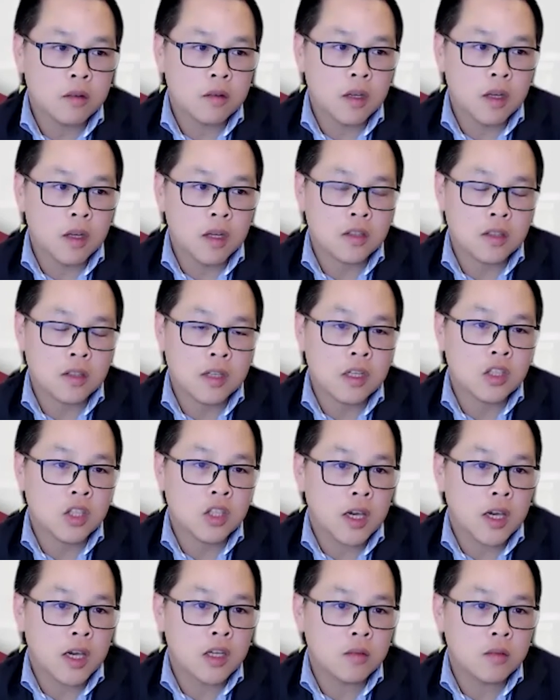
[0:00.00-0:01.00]
It's an
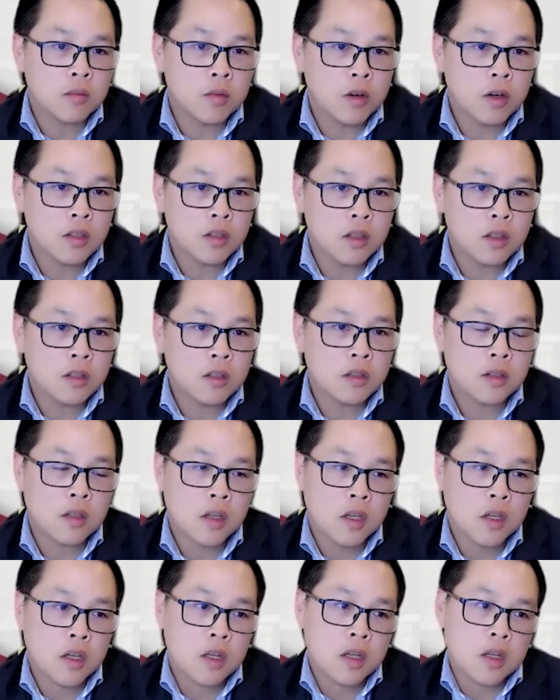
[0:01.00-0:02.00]
education process.
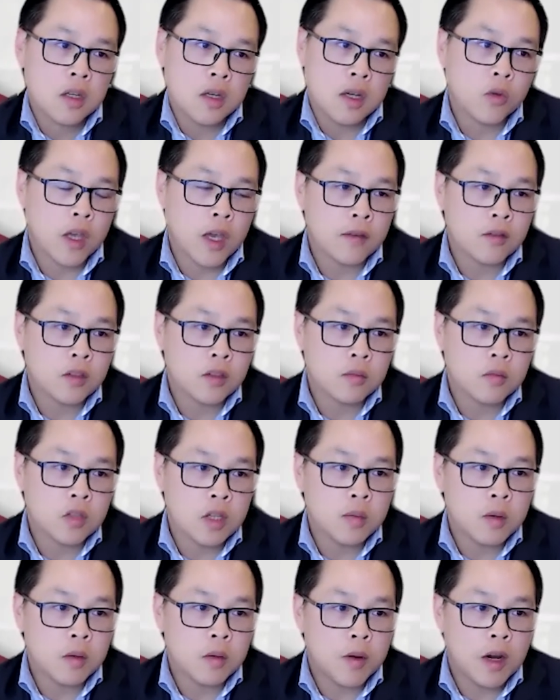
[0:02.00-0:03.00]
We have some
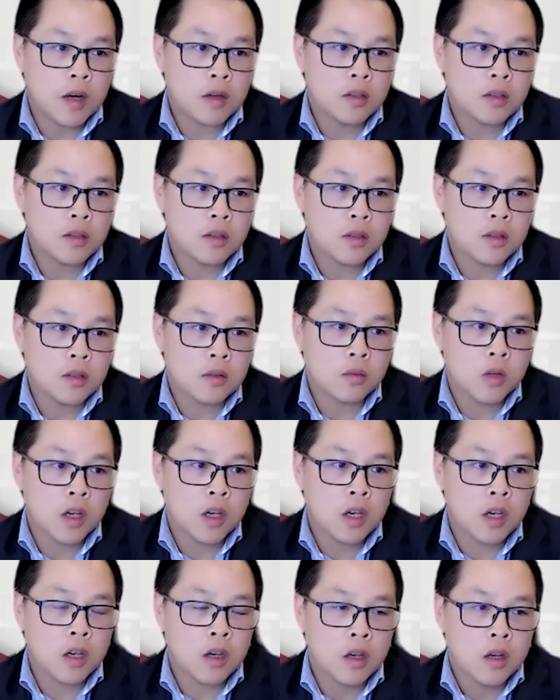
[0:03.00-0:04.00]
GP practices
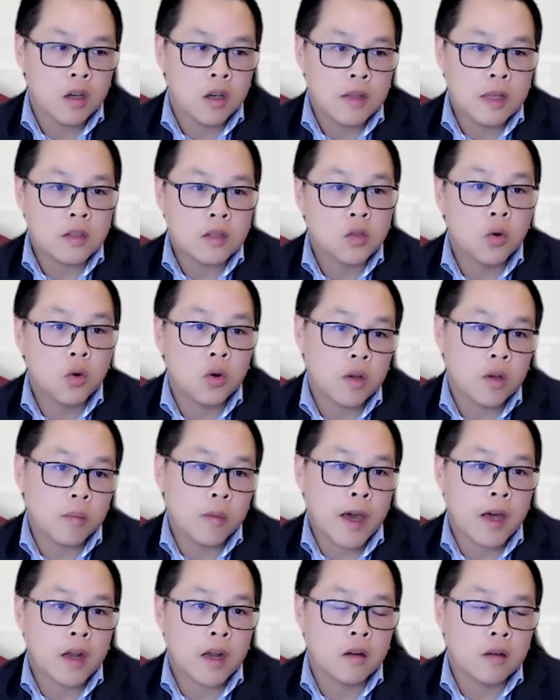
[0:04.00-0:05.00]
where they talk
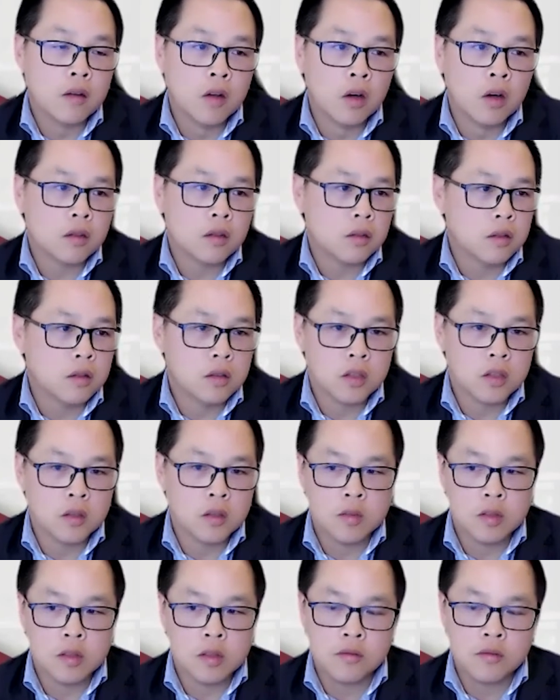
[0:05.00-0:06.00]
about it, not in
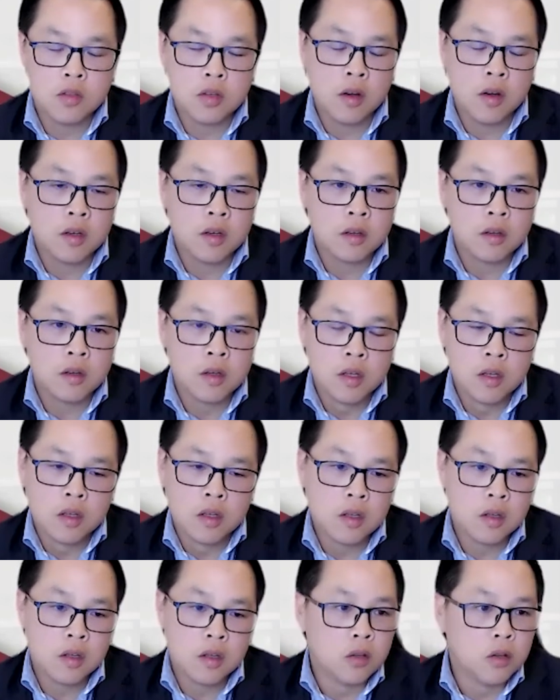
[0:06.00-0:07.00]
terms of trying to
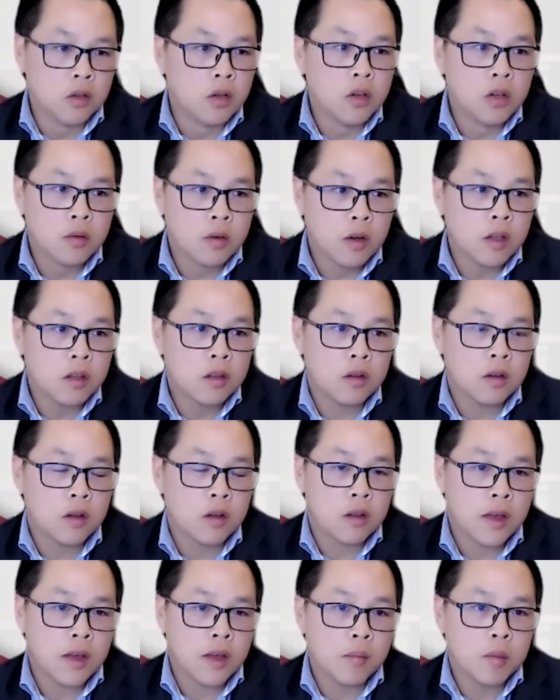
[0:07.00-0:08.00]
collude or anything
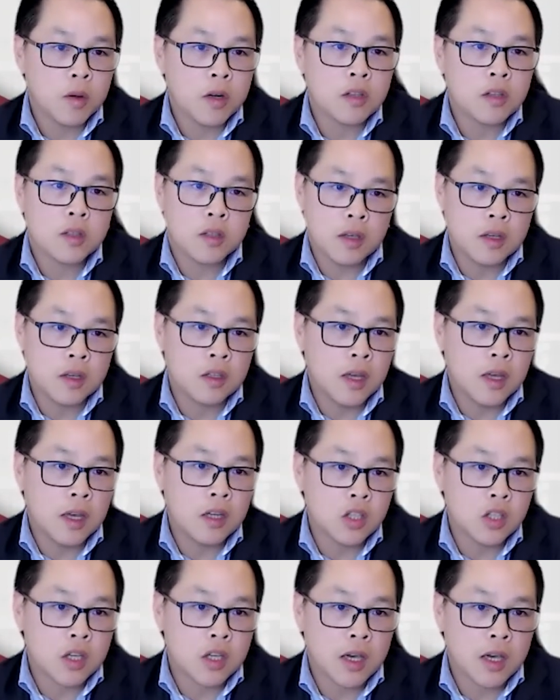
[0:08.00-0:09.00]
like that, but it's an
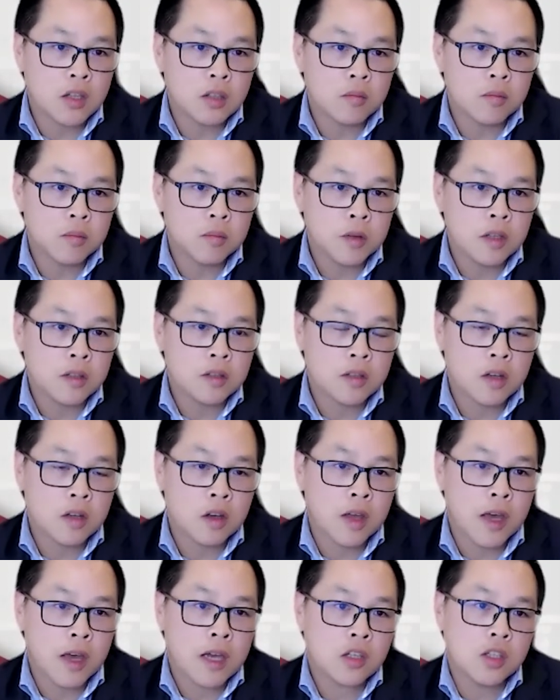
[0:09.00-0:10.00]
education piece.
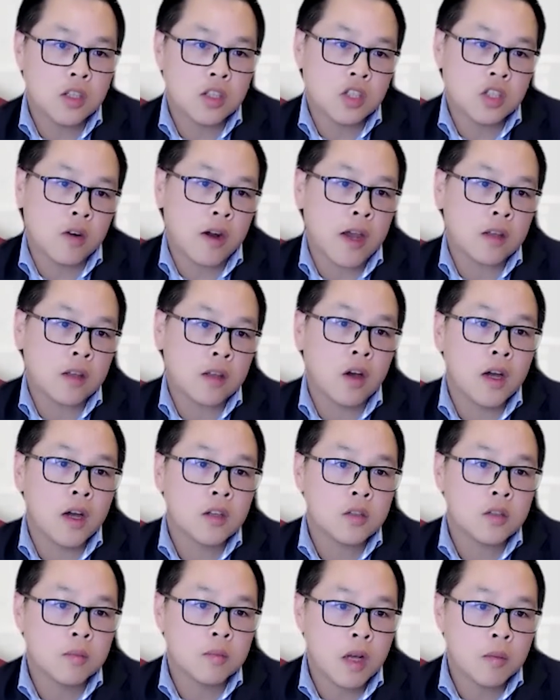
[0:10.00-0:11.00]
So they actually track the
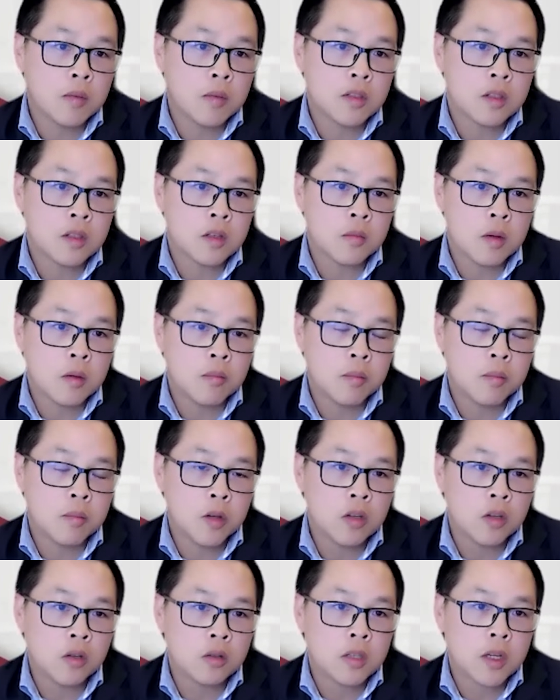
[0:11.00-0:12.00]
item numbers that have been
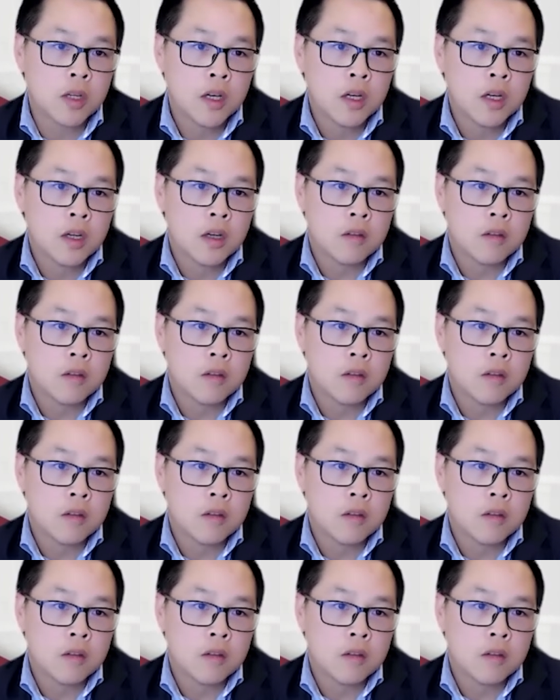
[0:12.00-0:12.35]
billed.